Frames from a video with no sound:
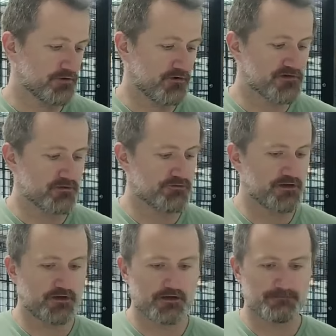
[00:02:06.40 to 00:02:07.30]
Also,
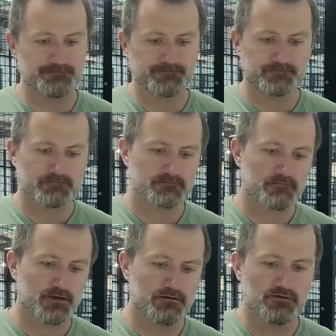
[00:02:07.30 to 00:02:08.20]

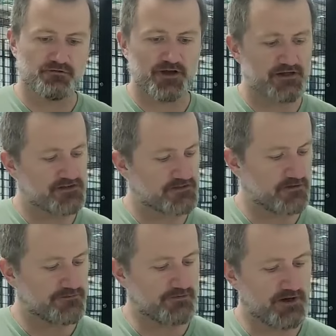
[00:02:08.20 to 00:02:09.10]
the face
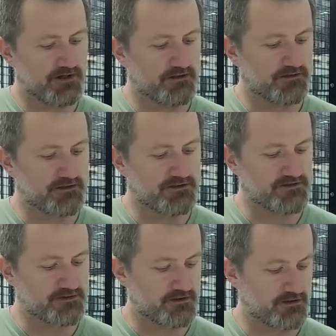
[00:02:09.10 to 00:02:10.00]
of the racket
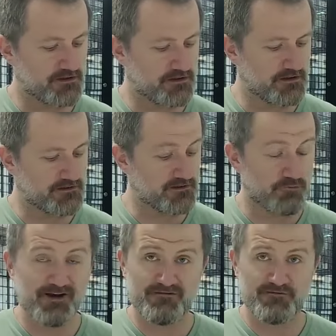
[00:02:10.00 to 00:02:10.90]
is a
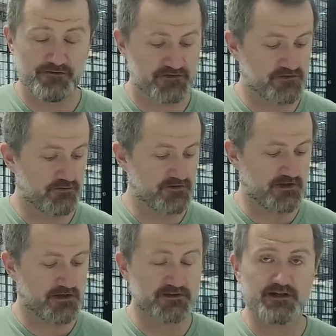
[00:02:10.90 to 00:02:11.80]
rough, so it's
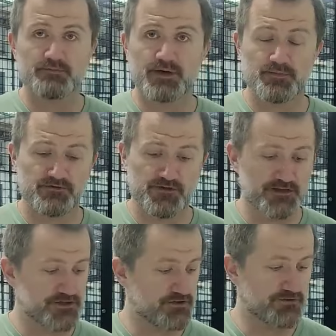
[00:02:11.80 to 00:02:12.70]
like a sandpaper
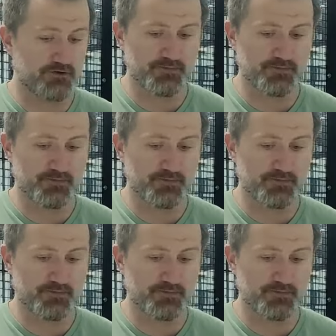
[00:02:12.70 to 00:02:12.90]
finish on